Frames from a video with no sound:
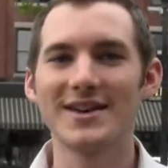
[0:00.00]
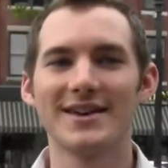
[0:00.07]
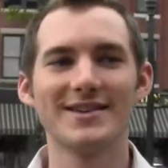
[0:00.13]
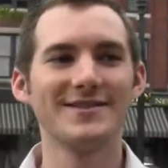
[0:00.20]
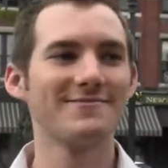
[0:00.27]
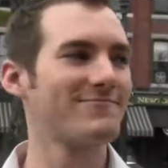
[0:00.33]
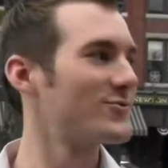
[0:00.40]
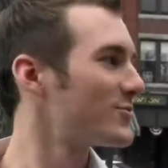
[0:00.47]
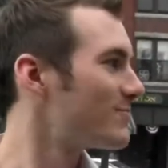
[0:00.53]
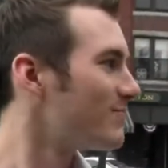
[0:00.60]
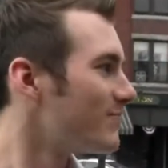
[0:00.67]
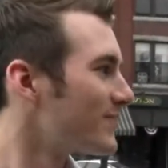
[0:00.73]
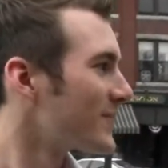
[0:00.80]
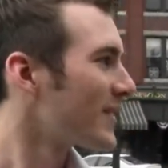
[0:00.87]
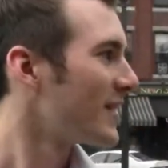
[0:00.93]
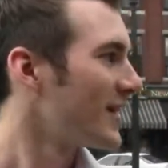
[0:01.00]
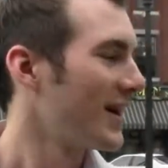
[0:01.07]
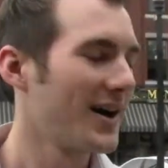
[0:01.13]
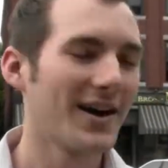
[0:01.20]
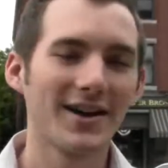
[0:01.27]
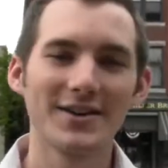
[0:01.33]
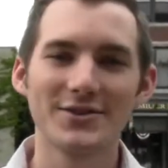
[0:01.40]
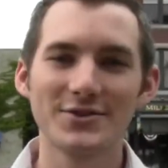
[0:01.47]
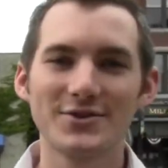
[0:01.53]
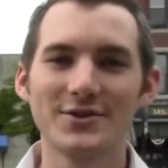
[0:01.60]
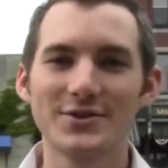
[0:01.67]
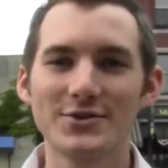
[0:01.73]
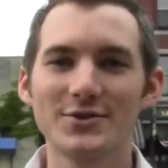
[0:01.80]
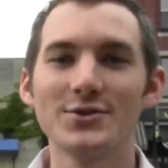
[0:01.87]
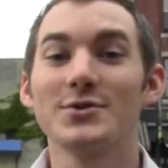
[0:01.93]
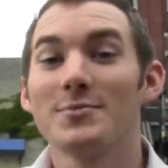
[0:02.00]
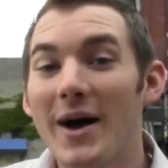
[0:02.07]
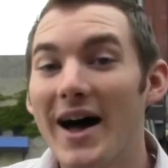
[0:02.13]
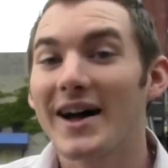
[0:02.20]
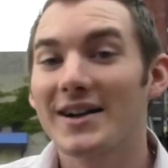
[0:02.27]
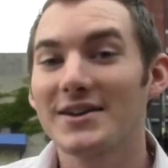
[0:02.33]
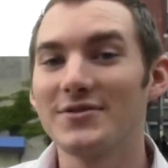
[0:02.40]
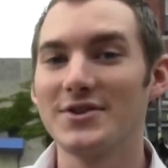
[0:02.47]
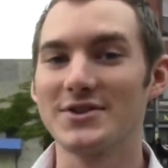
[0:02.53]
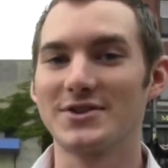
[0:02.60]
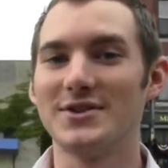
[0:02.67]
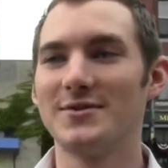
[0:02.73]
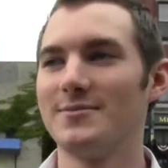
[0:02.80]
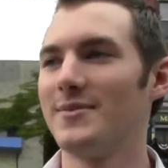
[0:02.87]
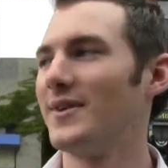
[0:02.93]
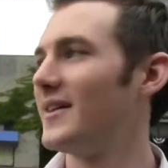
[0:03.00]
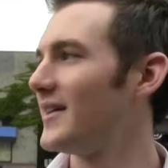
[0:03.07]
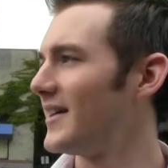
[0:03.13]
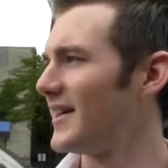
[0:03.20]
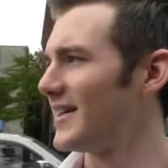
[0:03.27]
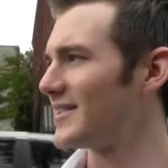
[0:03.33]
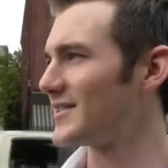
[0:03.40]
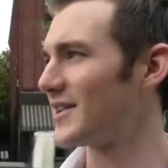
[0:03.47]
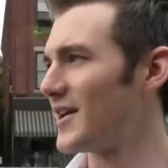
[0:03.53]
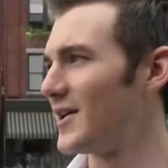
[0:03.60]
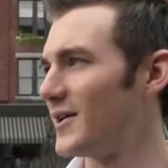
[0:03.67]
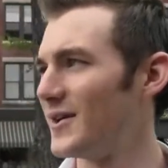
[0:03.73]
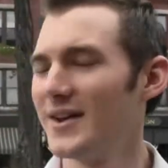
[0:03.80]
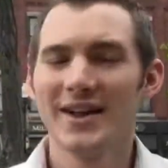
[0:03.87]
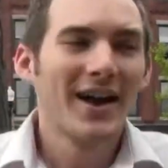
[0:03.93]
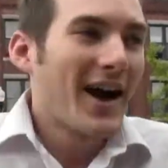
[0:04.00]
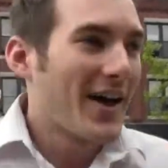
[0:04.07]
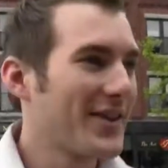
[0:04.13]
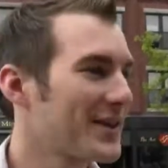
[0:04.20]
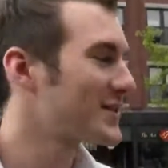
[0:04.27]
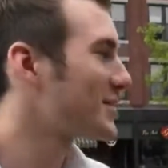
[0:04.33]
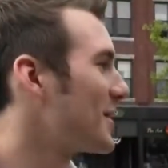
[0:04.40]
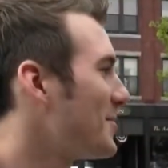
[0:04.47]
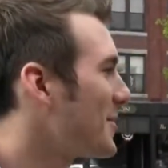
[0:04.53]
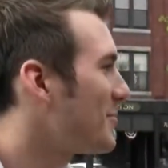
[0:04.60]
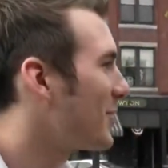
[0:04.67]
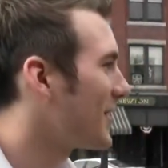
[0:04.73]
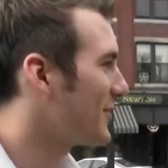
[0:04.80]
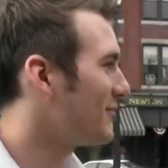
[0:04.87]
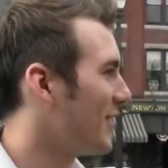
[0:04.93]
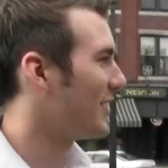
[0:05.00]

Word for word: and uh, do some activism. So I think it's gonna be pretty